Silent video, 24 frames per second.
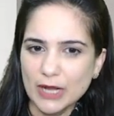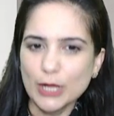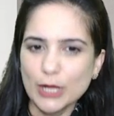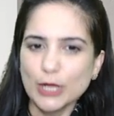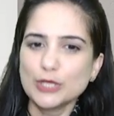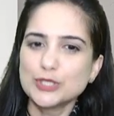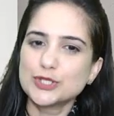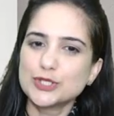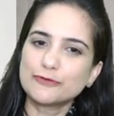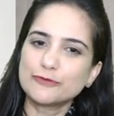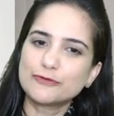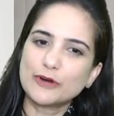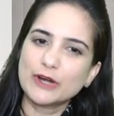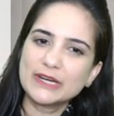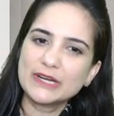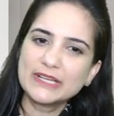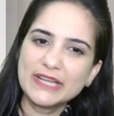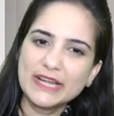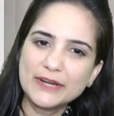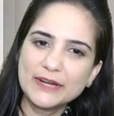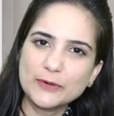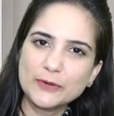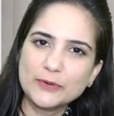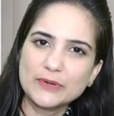So what
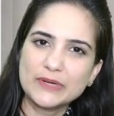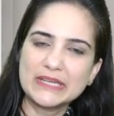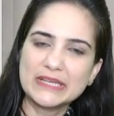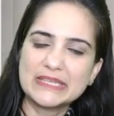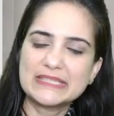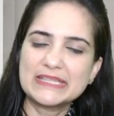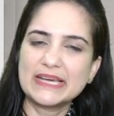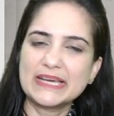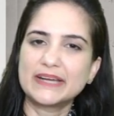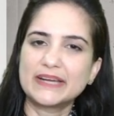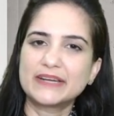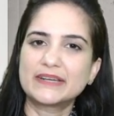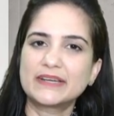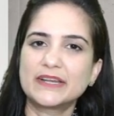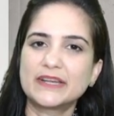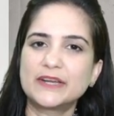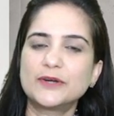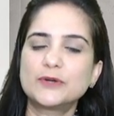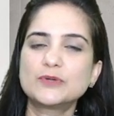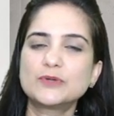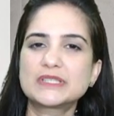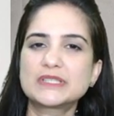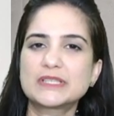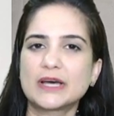they do is they enter
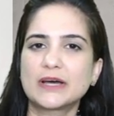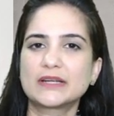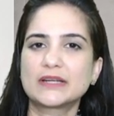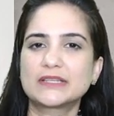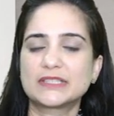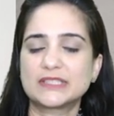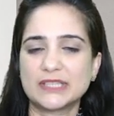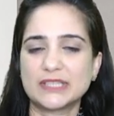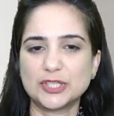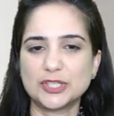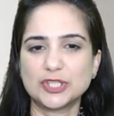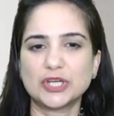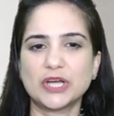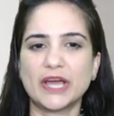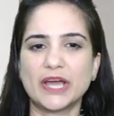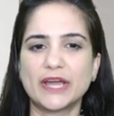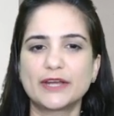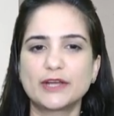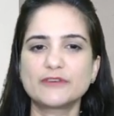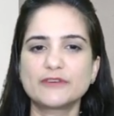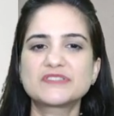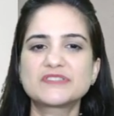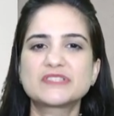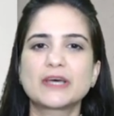into such, such kind
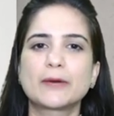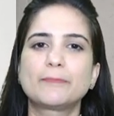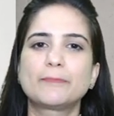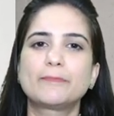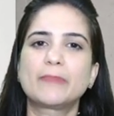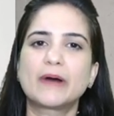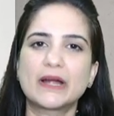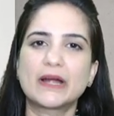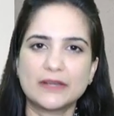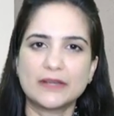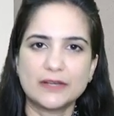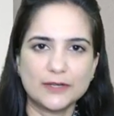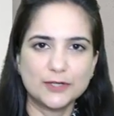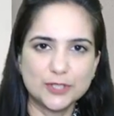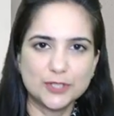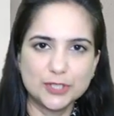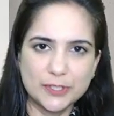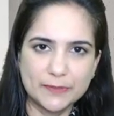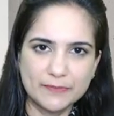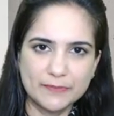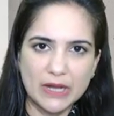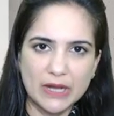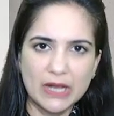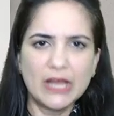of
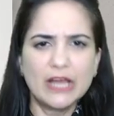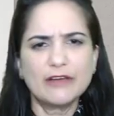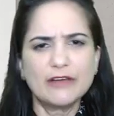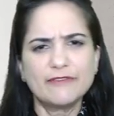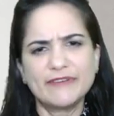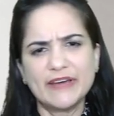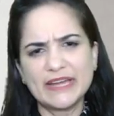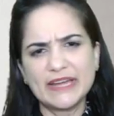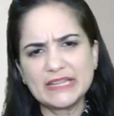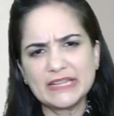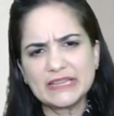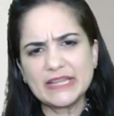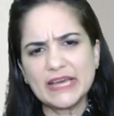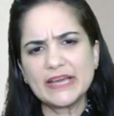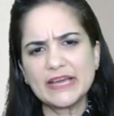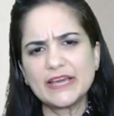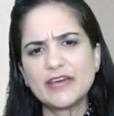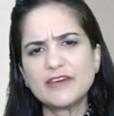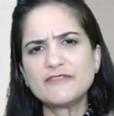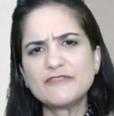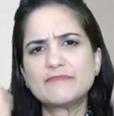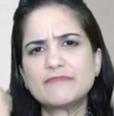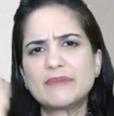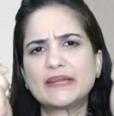sub-partnership wherein they
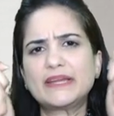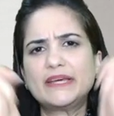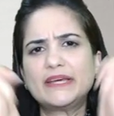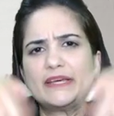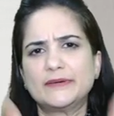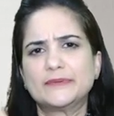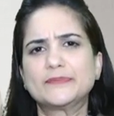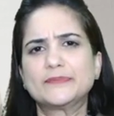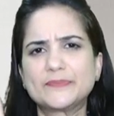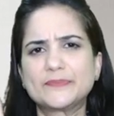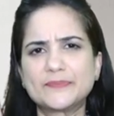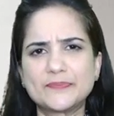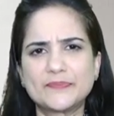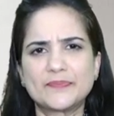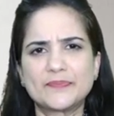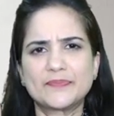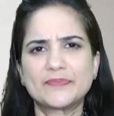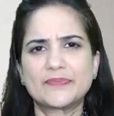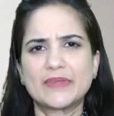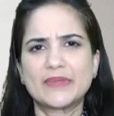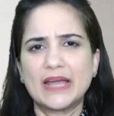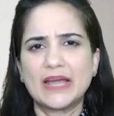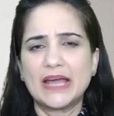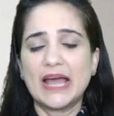give money
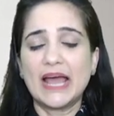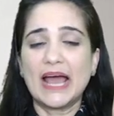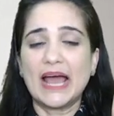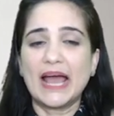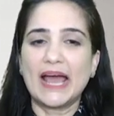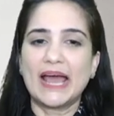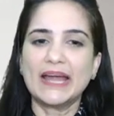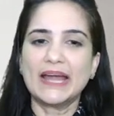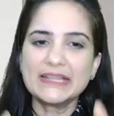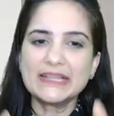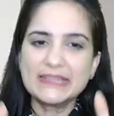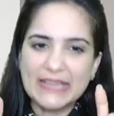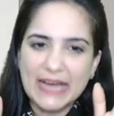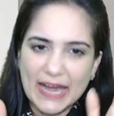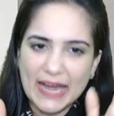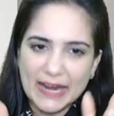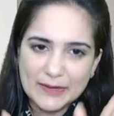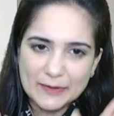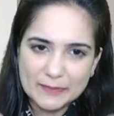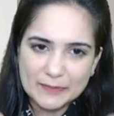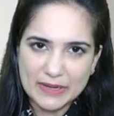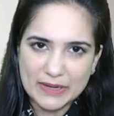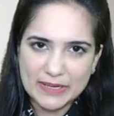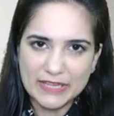and
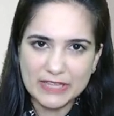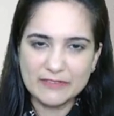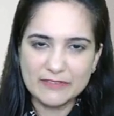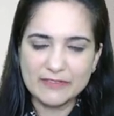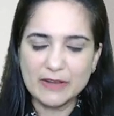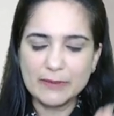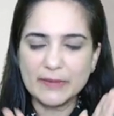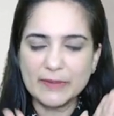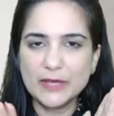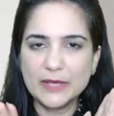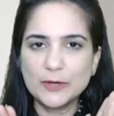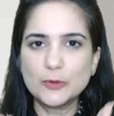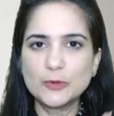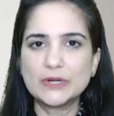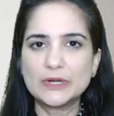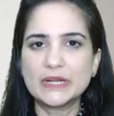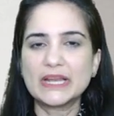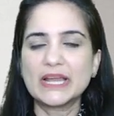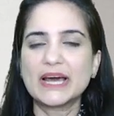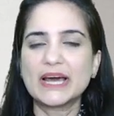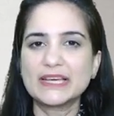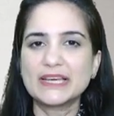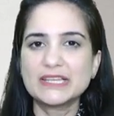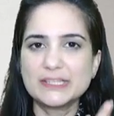that money will be
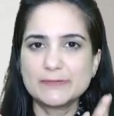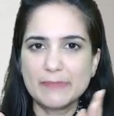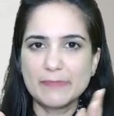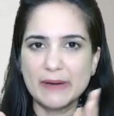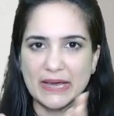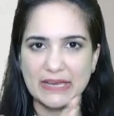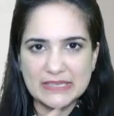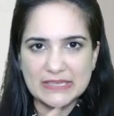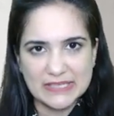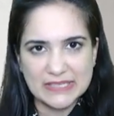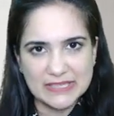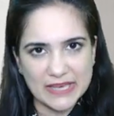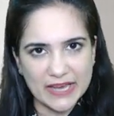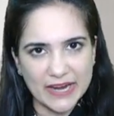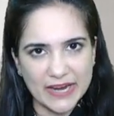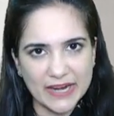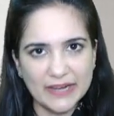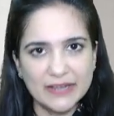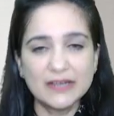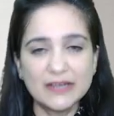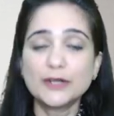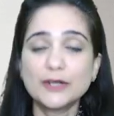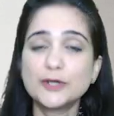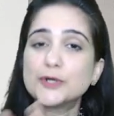utilized by
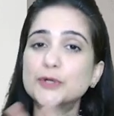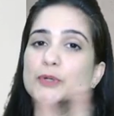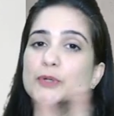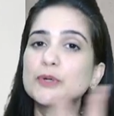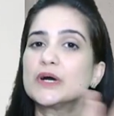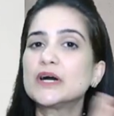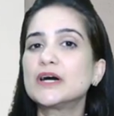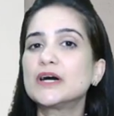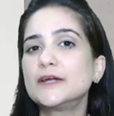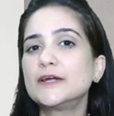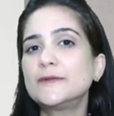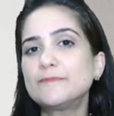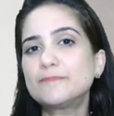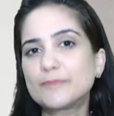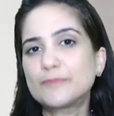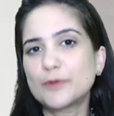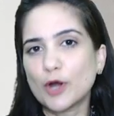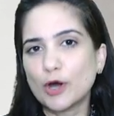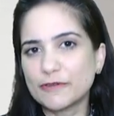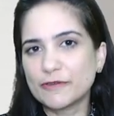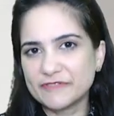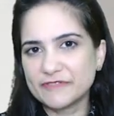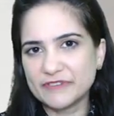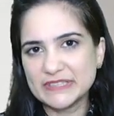Z to earn
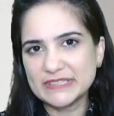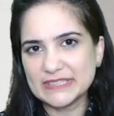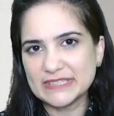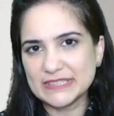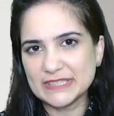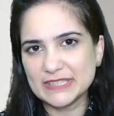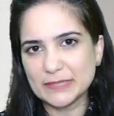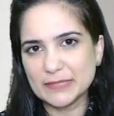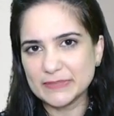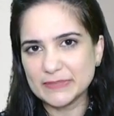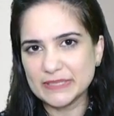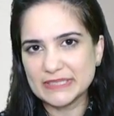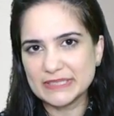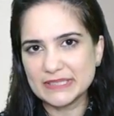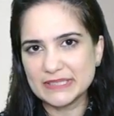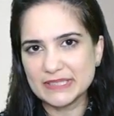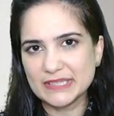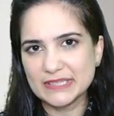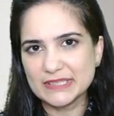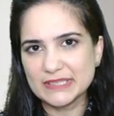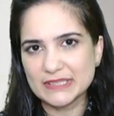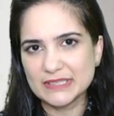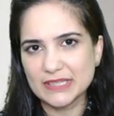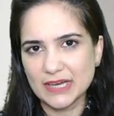profits in the
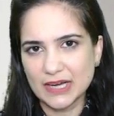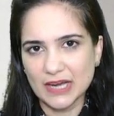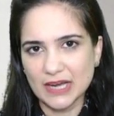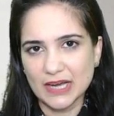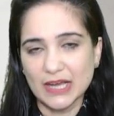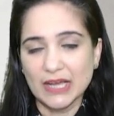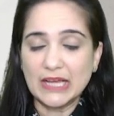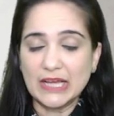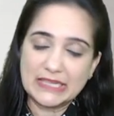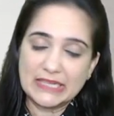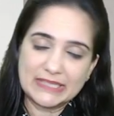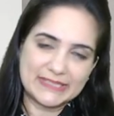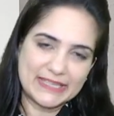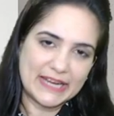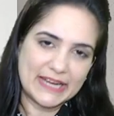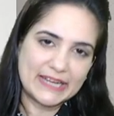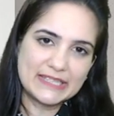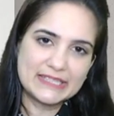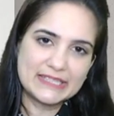business. Z